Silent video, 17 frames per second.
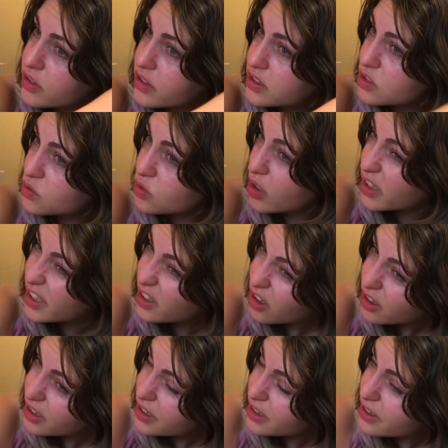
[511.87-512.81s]
that's running
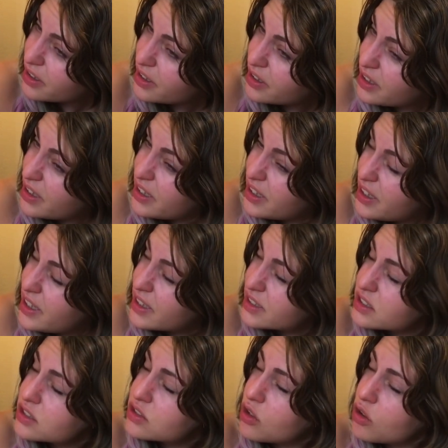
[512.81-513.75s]
on it,
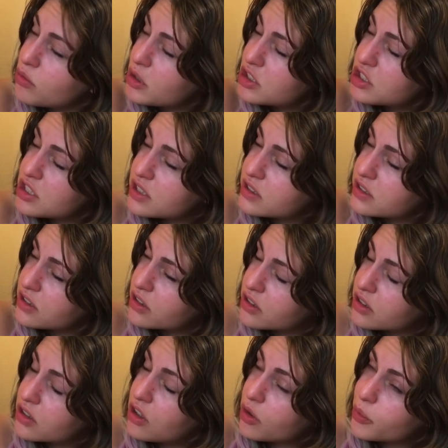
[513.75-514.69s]
it's so much easier to
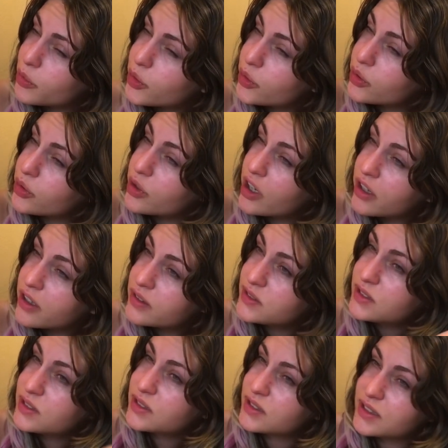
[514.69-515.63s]
comb through,
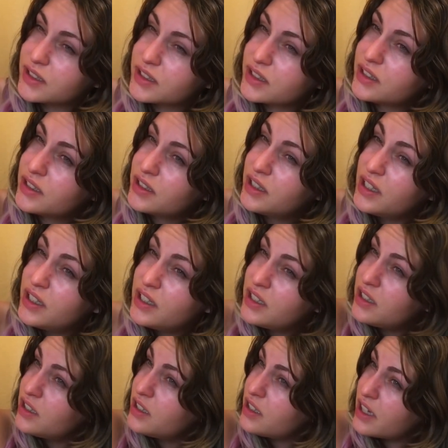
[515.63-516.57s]
guys. Like,
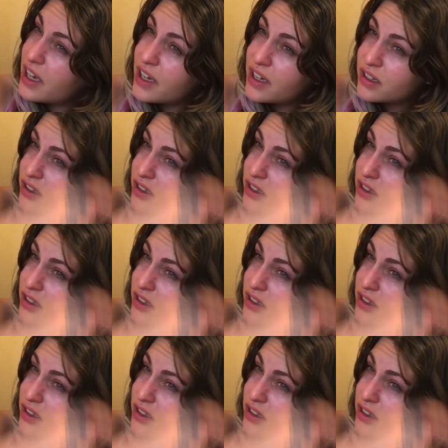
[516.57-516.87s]
and